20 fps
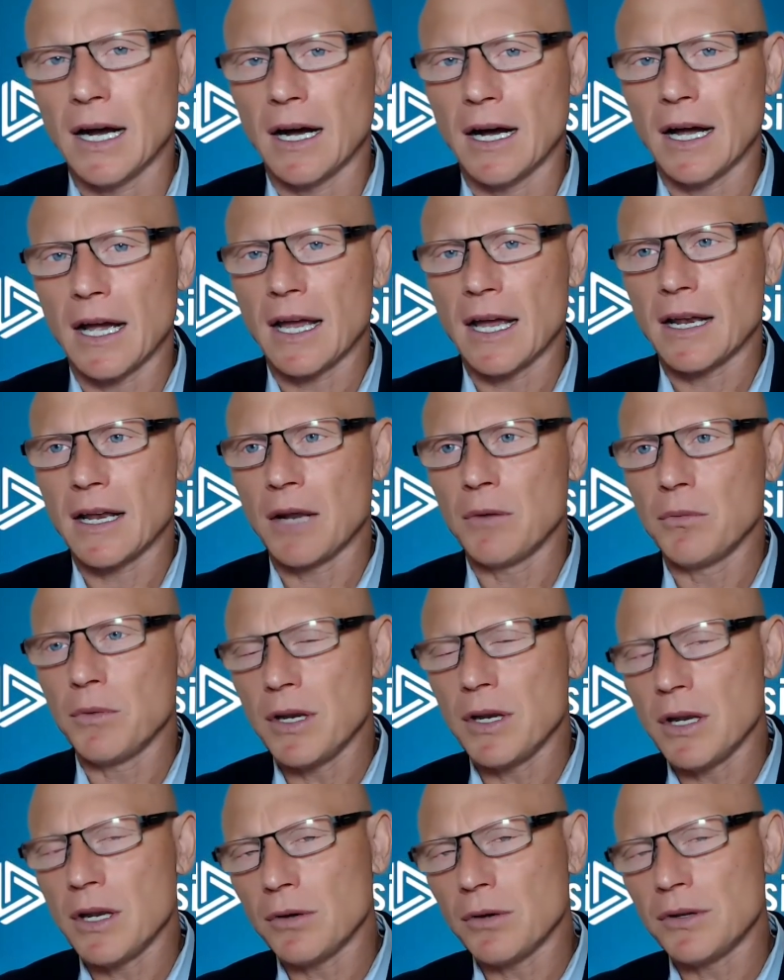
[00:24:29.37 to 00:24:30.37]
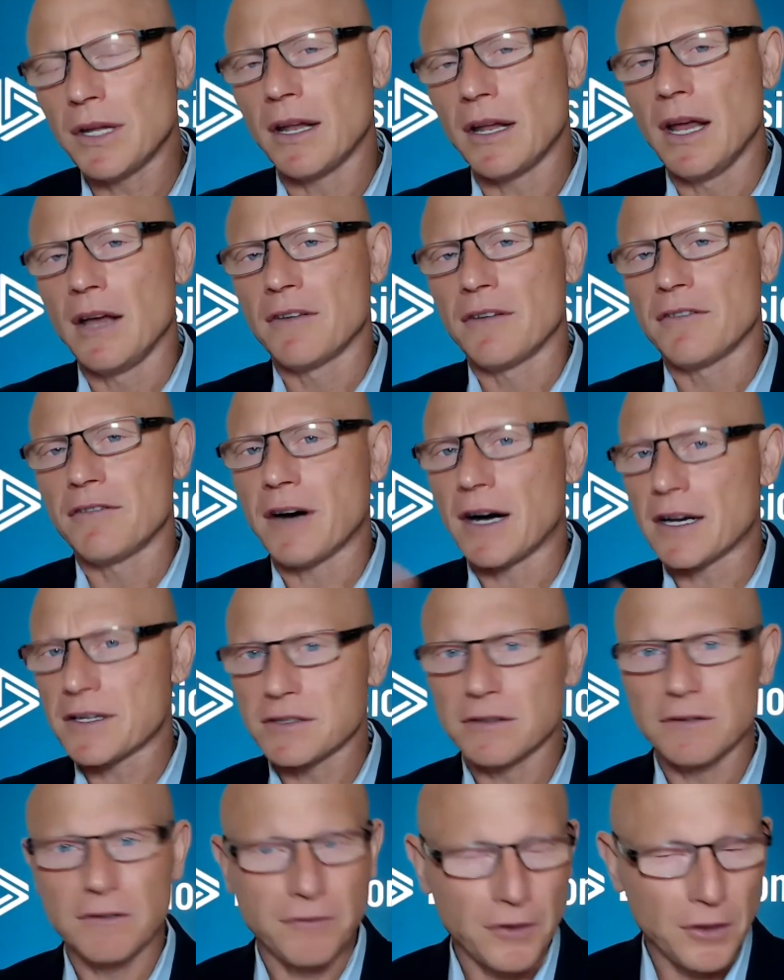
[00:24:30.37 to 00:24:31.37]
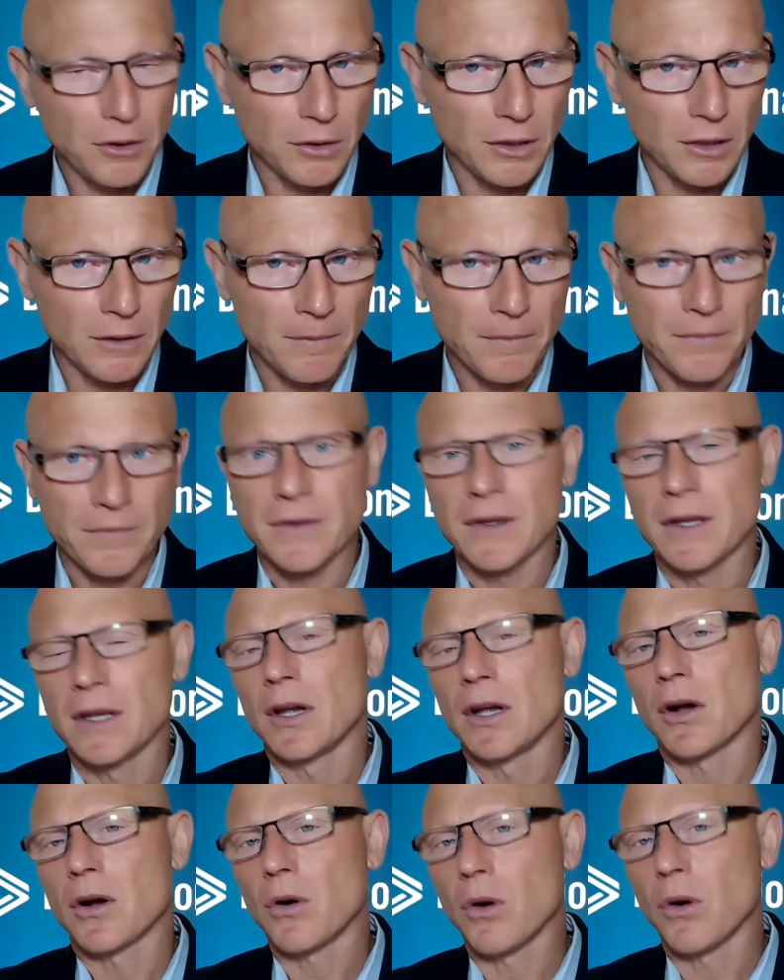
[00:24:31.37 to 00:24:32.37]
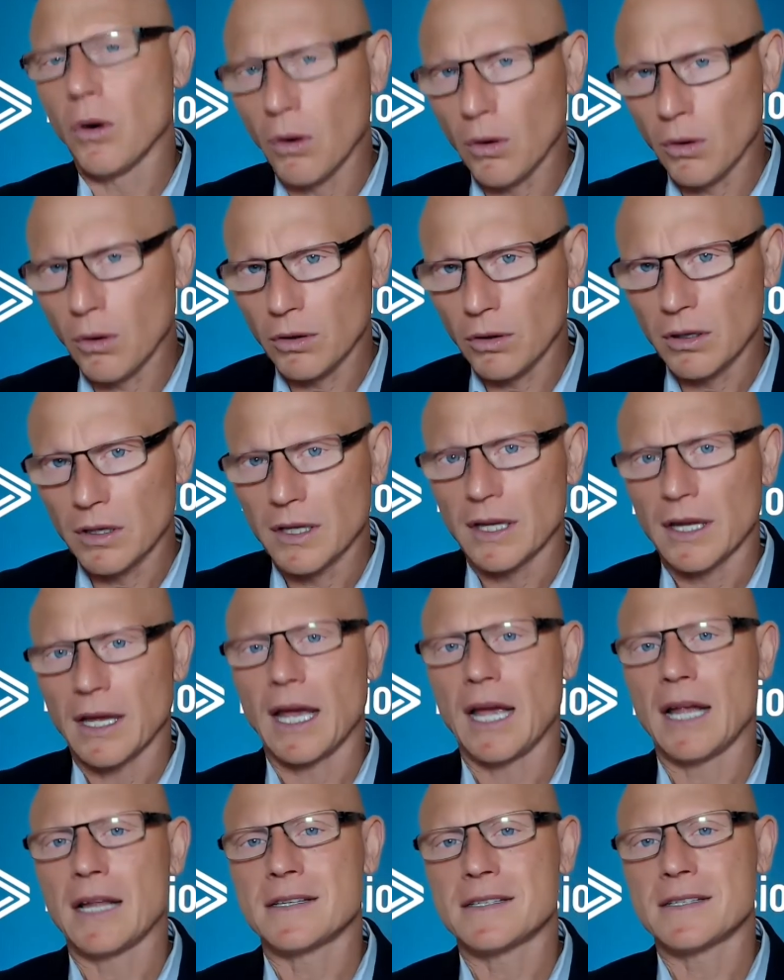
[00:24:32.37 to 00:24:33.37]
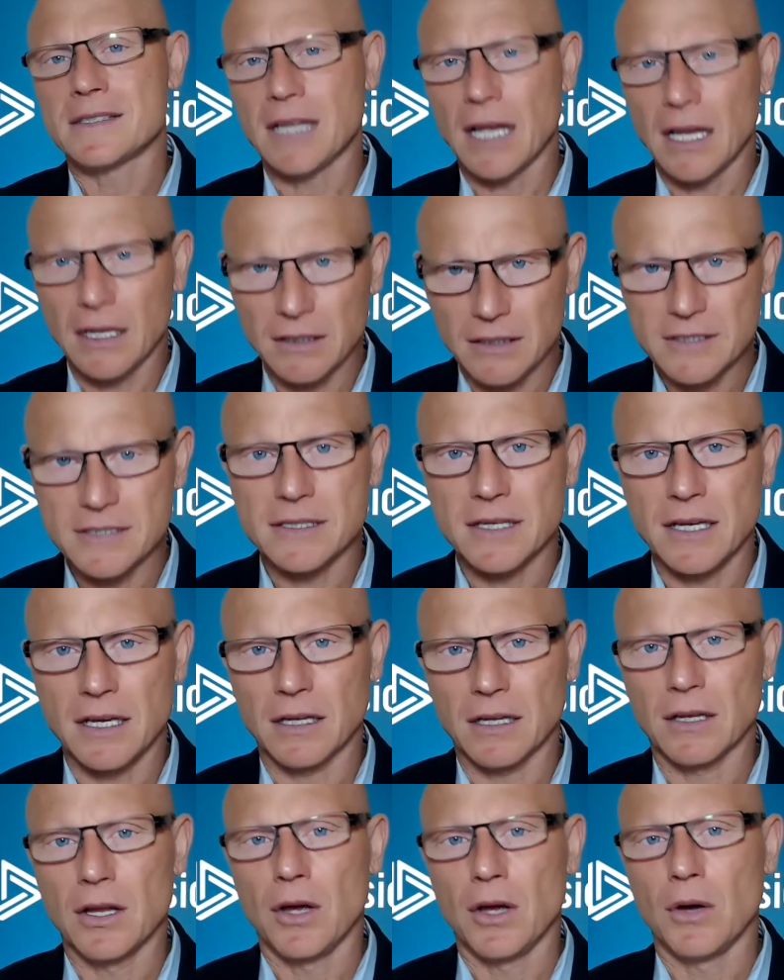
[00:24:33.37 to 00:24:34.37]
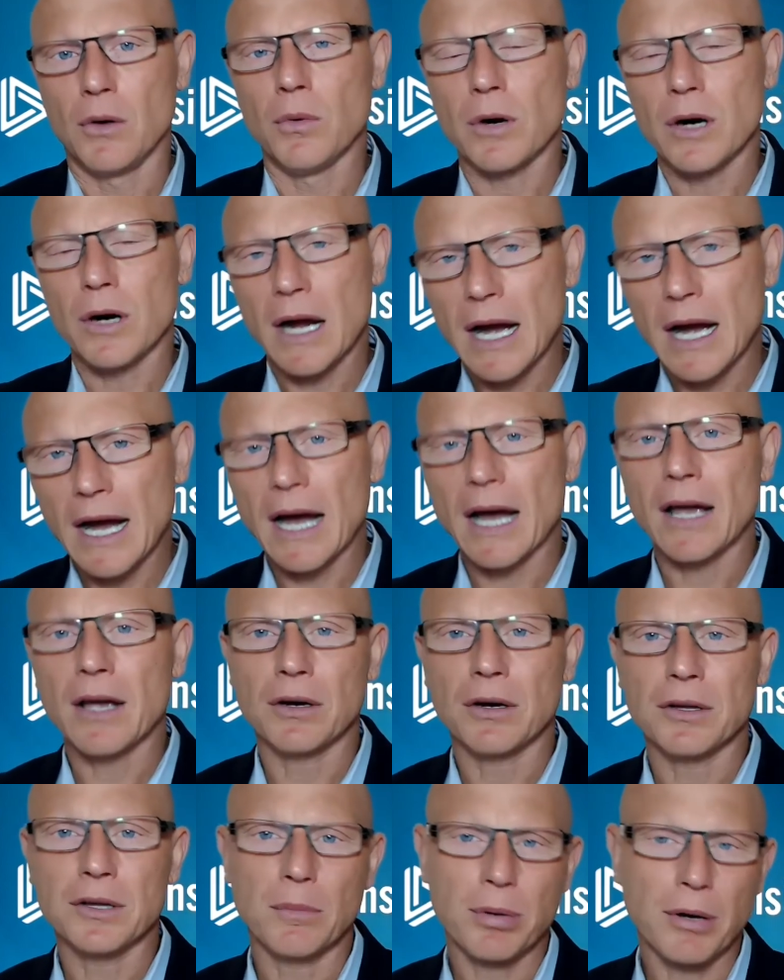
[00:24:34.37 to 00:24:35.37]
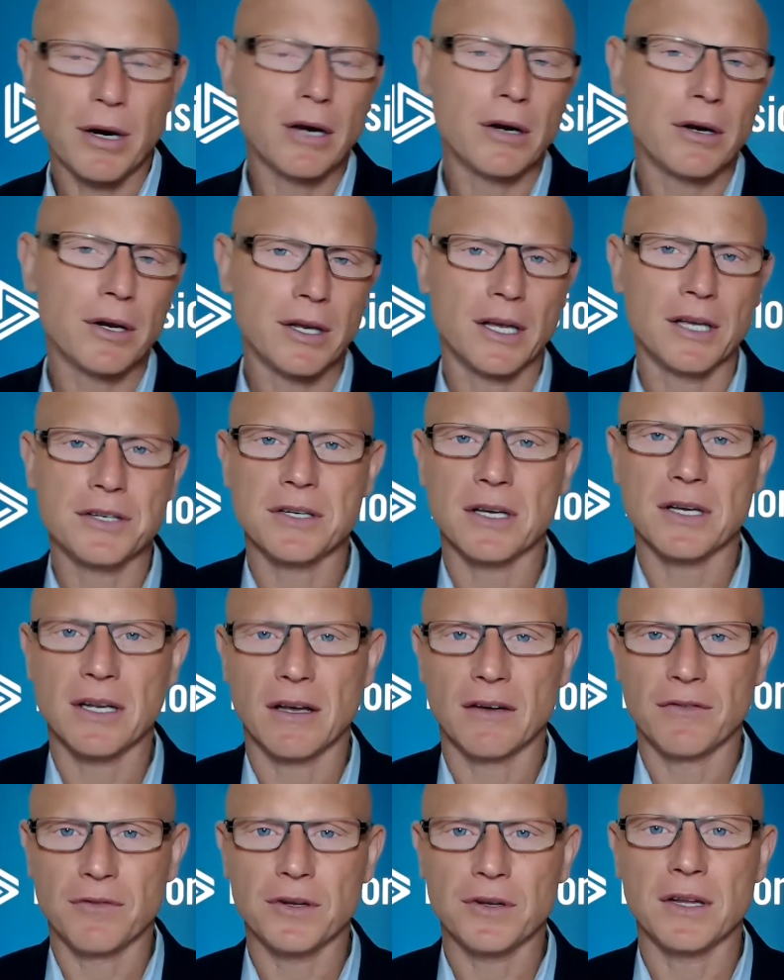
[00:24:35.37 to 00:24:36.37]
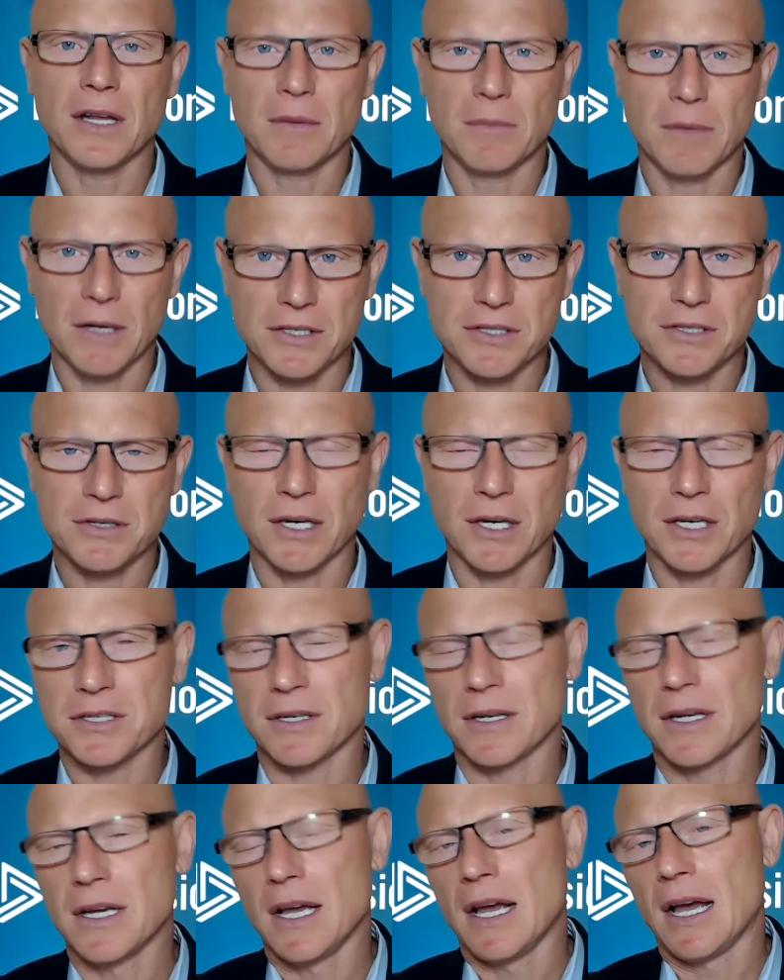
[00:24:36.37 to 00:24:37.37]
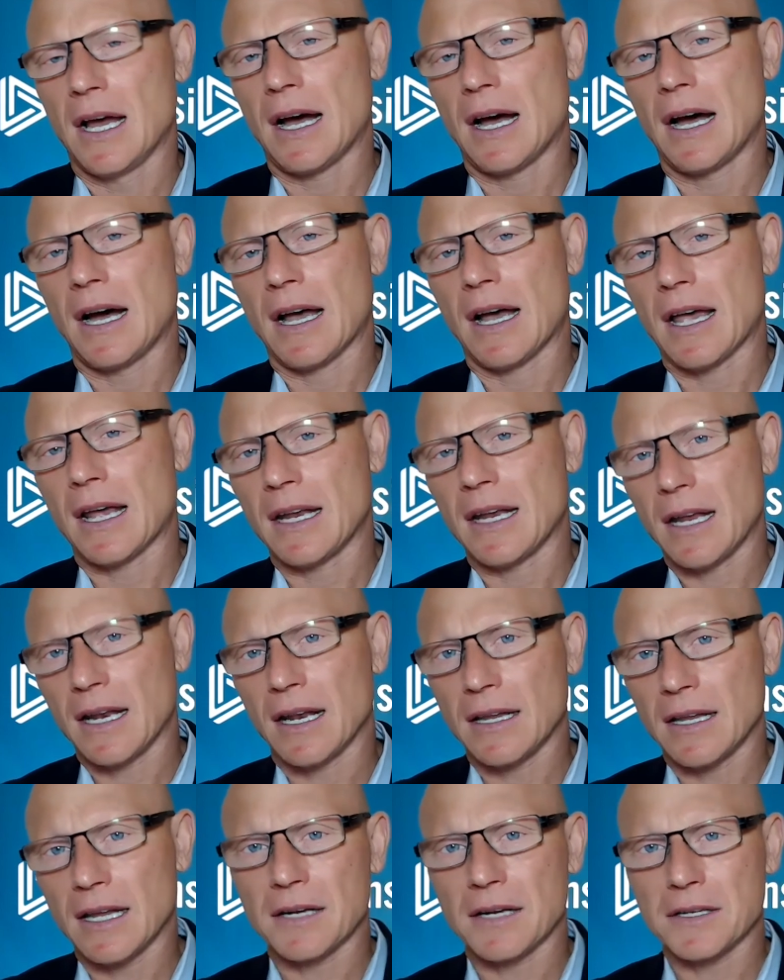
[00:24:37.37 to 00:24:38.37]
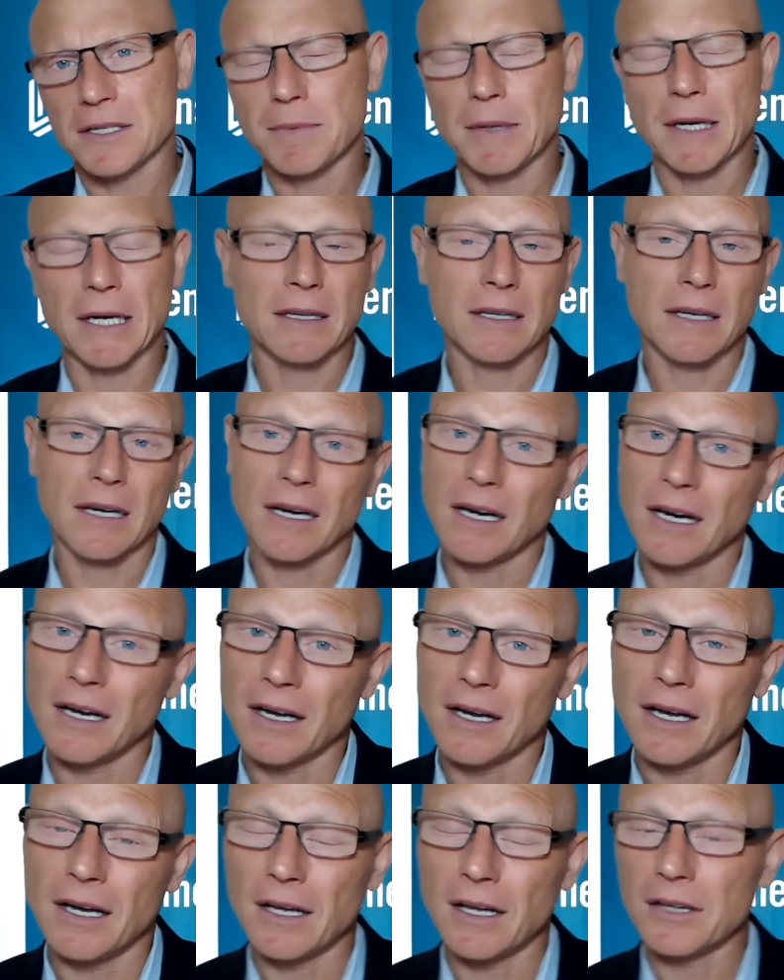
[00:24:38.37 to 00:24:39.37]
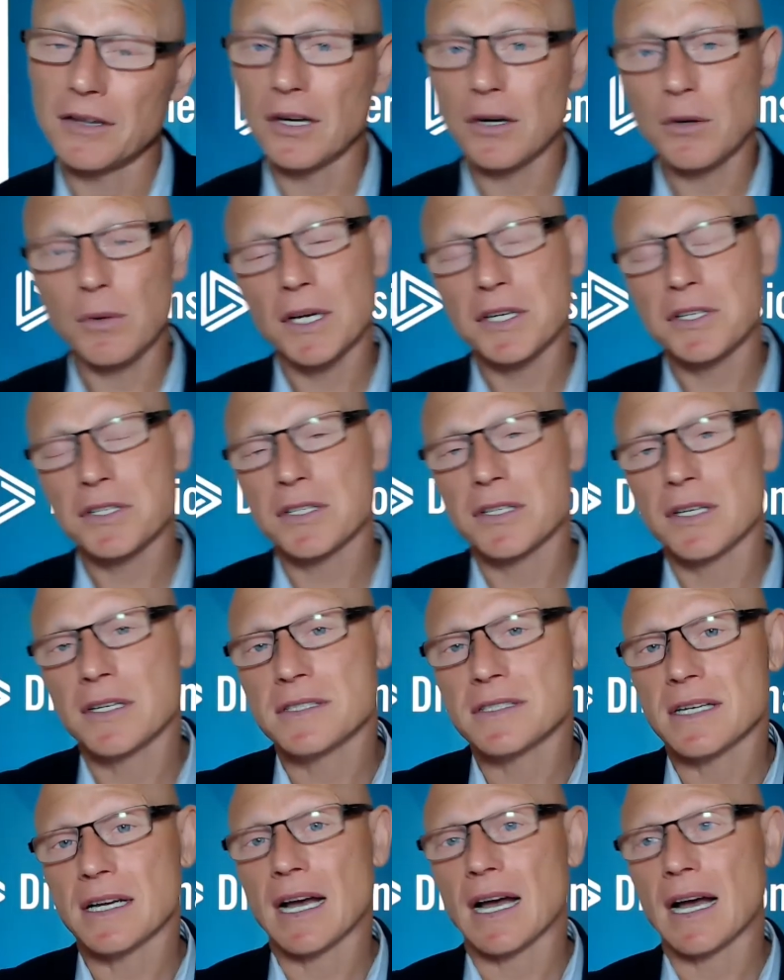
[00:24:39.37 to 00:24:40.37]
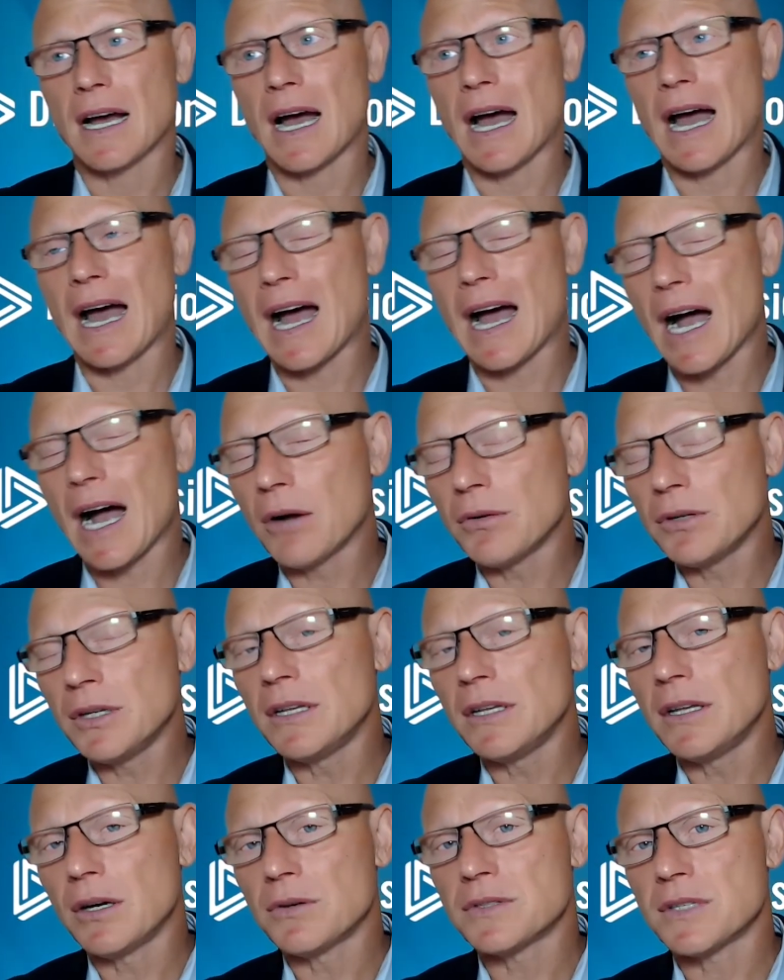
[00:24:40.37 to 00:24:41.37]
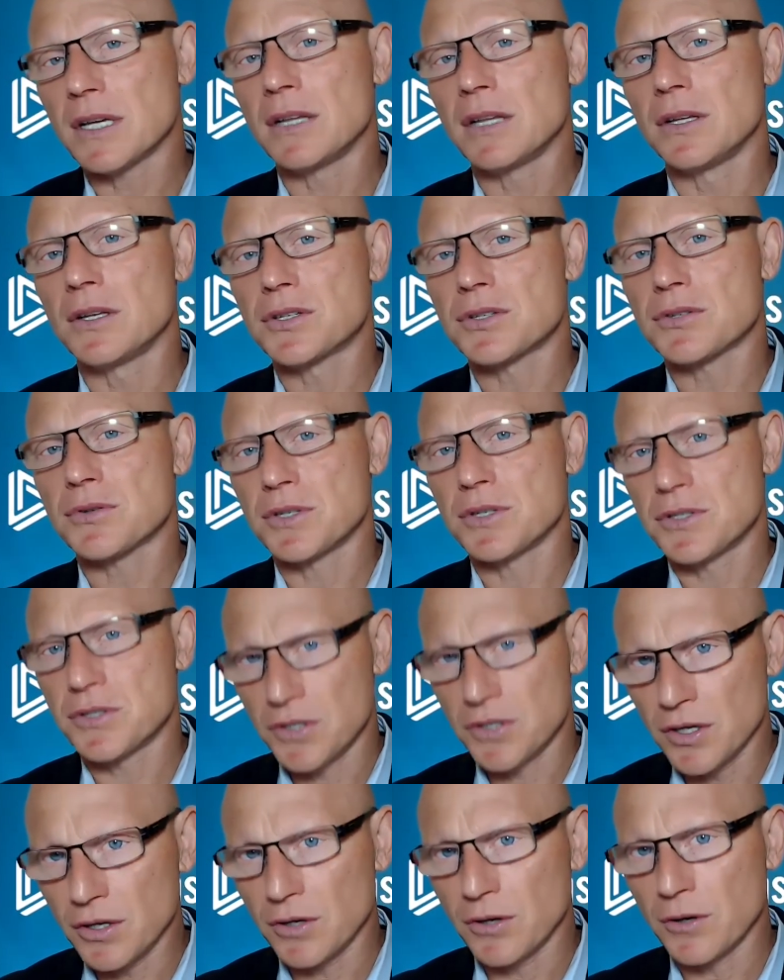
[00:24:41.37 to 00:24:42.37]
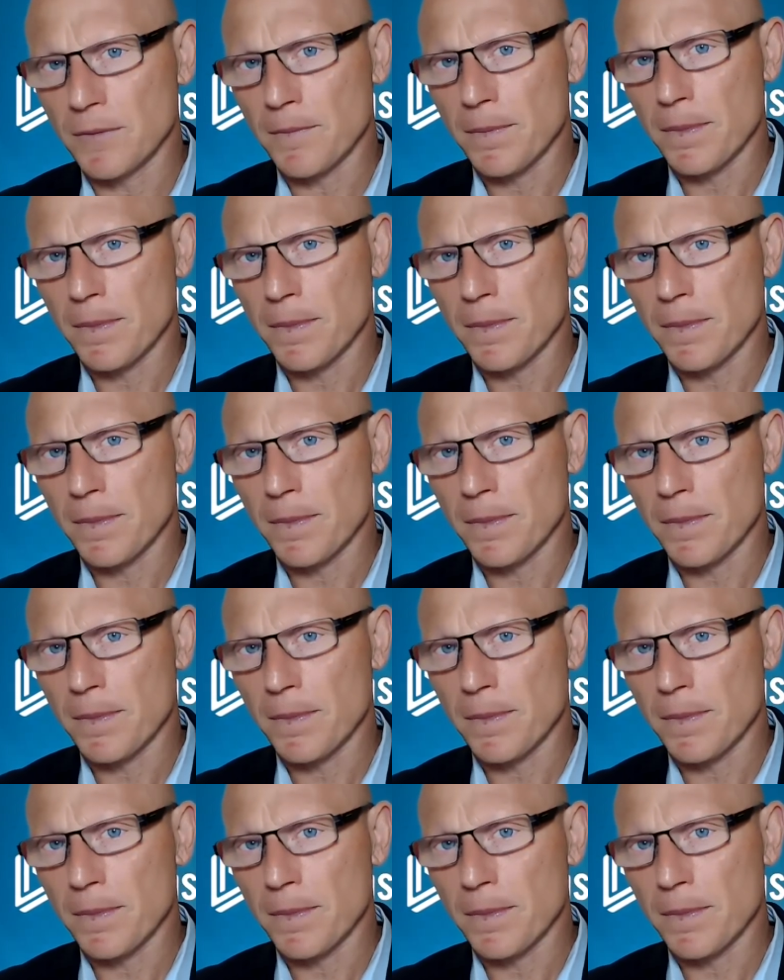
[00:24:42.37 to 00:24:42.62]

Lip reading: And we know that fossil fuel, coal, and stainless steel were high on the priority agenda for the administration. And in that respect, the question is, how did those industries do